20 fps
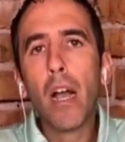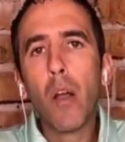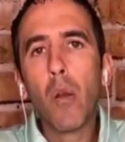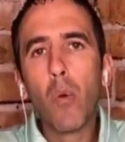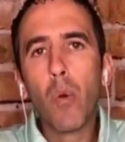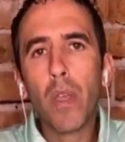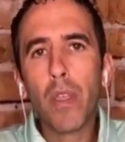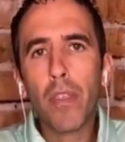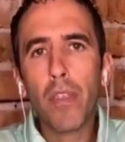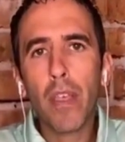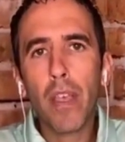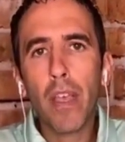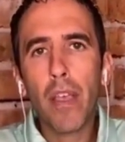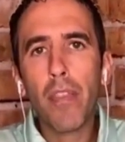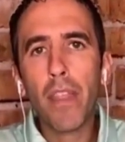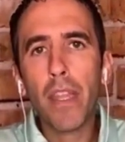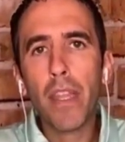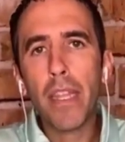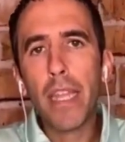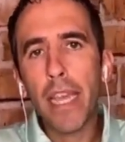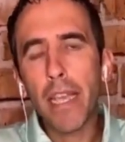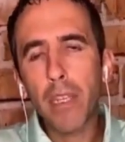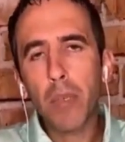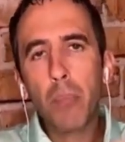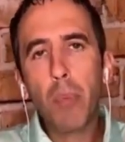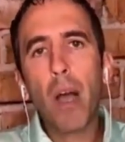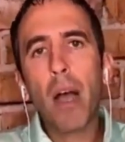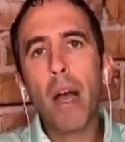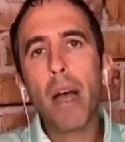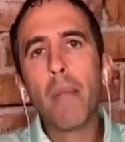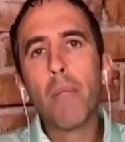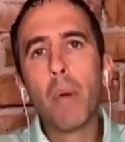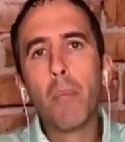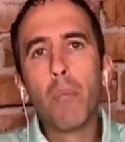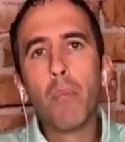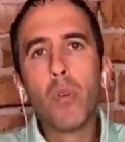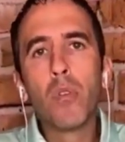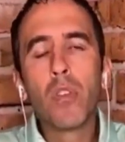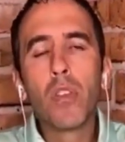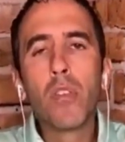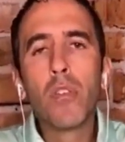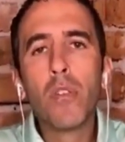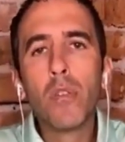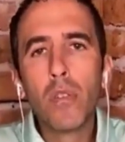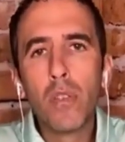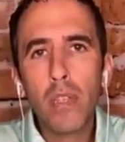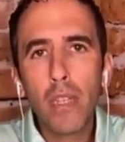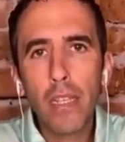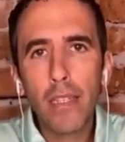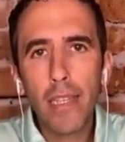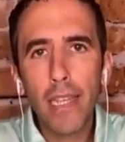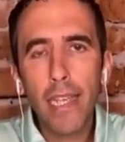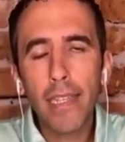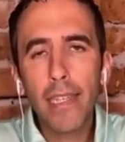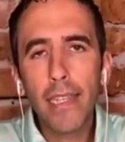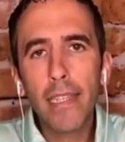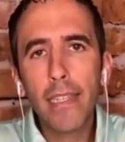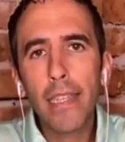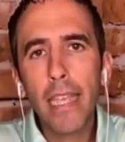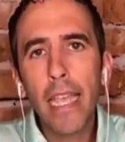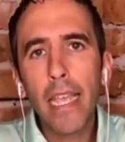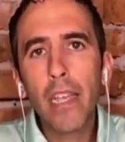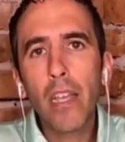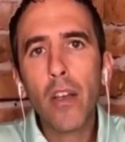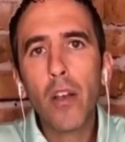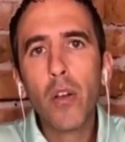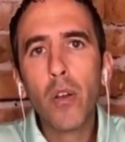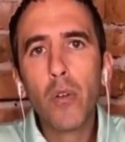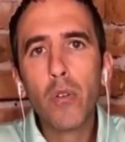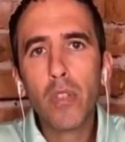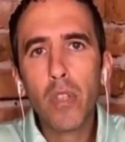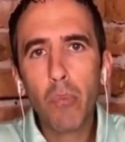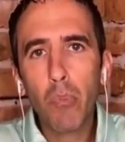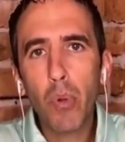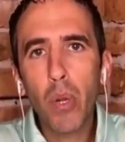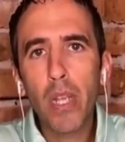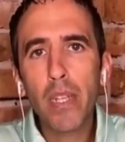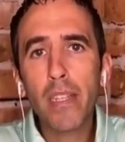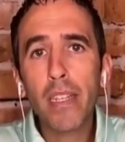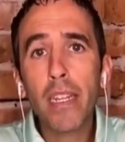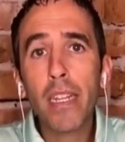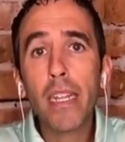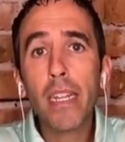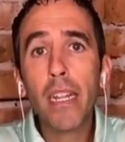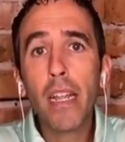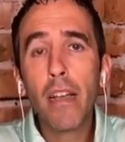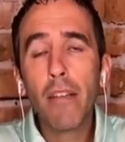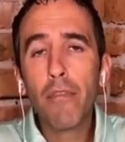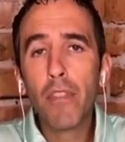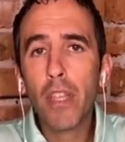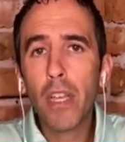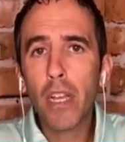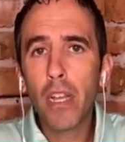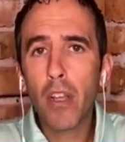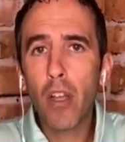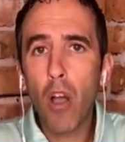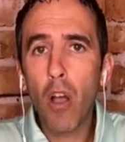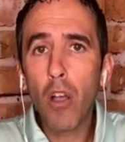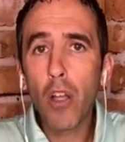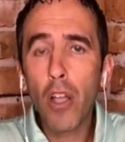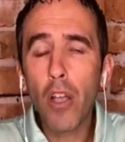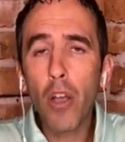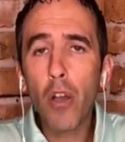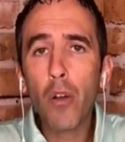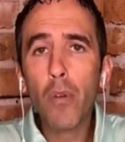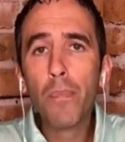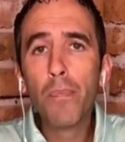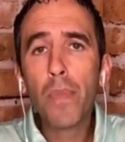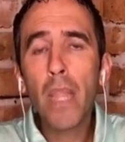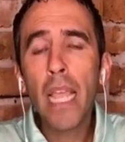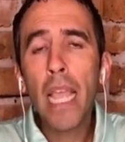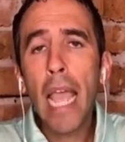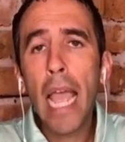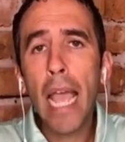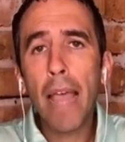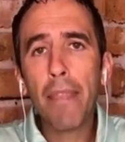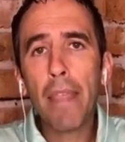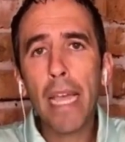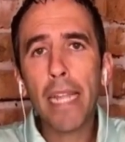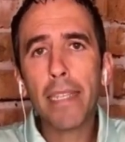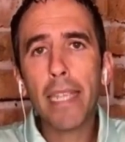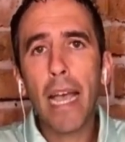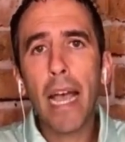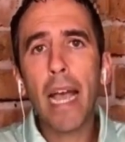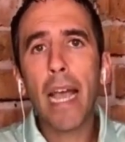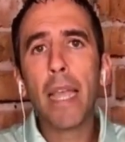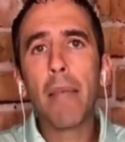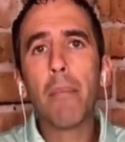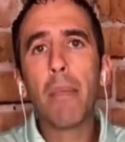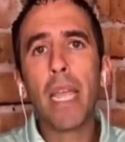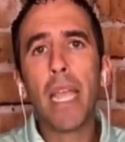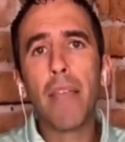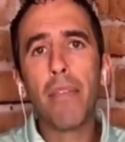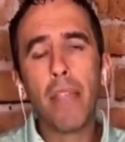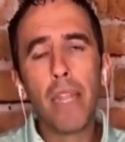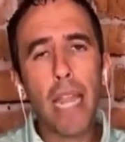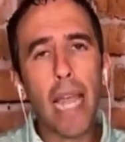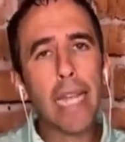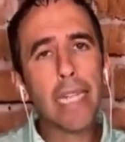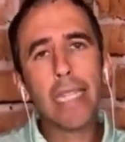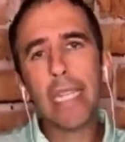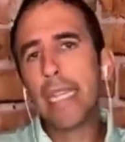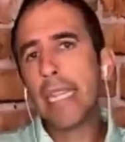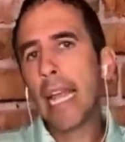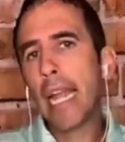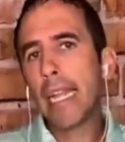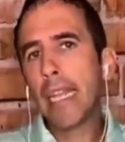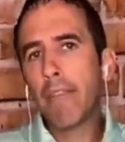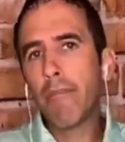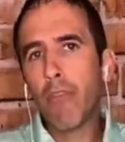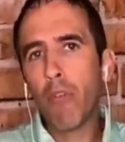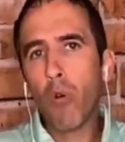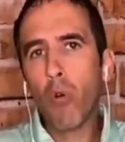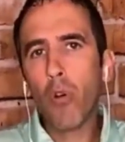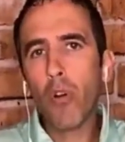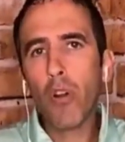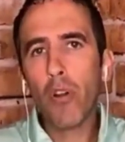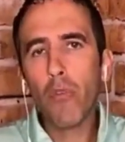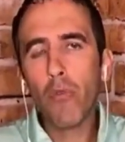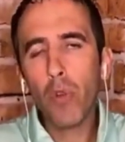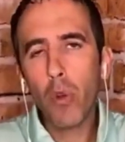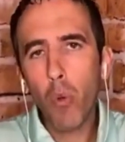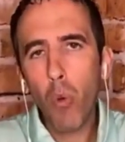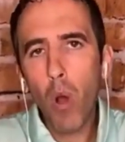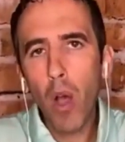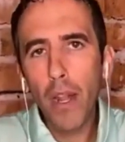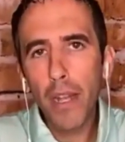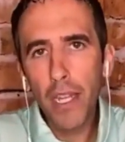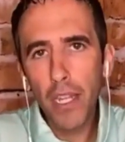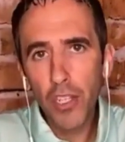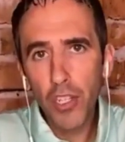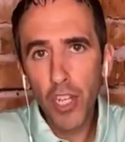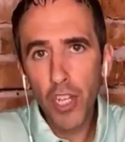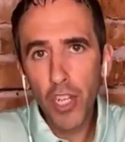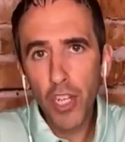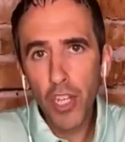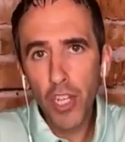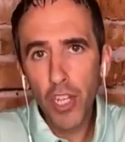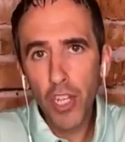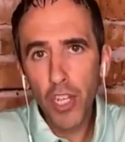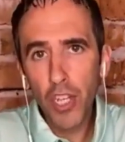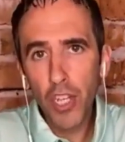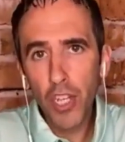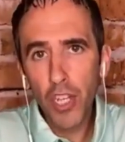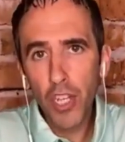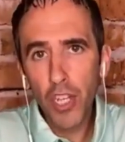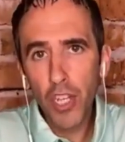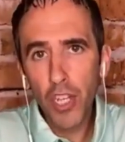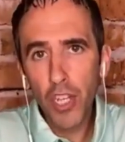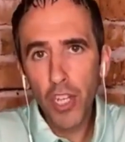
with the despot Mobutu Sese Seko, who was the president of the Congo at that time, in the 1994 Rwanda genocide